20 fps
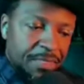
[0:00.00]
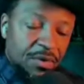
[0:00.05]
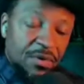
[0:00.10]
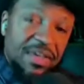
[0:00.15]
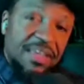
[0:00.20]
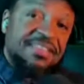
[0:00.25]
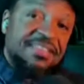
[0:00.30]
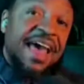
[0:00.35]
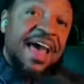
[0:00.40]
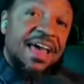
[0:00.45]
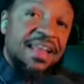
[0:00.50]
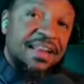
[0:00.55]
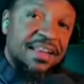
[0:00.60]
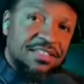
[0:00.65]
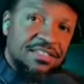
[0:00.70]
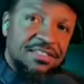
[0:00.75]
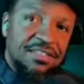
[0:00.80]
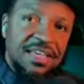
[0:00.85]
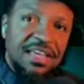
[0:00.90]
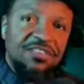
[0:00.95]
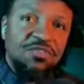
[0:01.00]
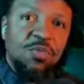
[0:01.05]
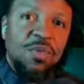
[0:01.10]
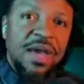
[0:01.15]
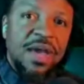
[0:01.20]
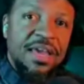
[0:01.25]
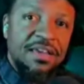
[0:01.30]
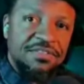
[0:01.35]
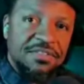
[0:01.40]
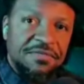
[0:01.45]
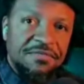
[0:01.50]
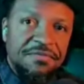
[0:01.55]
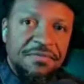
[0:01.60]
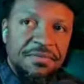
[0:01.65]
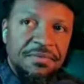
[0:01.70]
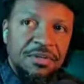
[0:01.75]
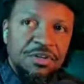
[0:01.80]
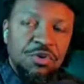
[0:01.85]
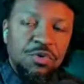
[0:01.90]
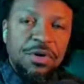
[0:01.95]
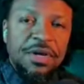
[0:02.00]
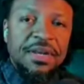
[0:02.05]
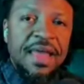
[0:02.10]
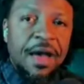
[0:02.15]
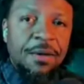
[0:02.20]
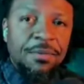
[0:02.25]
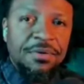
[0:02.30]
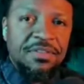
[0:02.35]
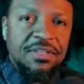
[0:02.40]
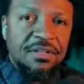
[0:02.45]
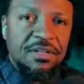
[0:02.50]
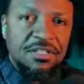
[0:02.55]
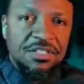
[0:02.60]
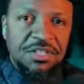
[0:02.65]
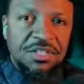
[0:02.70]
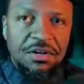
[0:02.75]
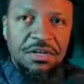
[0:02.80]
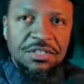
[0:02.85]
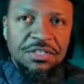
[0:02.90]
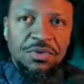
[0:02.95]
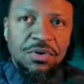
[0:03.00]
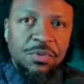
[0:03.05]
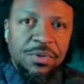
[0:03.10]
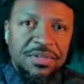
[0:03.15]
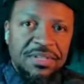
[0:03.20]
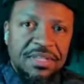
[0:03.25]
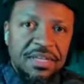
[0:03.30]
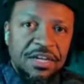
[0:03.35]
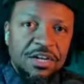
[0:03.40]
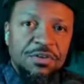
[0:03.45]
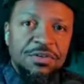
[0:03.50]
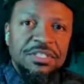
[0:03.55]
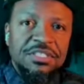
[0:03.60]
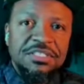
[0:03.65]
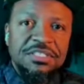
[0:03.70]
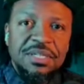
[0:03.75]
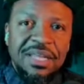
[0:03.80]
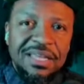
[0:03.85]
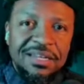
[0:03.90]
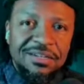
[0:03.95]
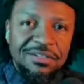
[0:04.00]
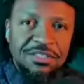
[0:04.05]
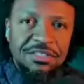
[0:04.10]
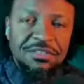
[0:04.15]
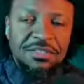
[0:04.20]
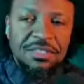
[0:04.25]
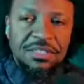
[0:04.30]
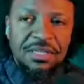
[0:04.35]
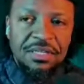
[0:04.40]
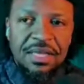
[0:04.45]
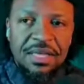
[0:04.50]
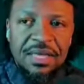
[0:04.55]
it's had its ways of doing that within the church or within Christian industry,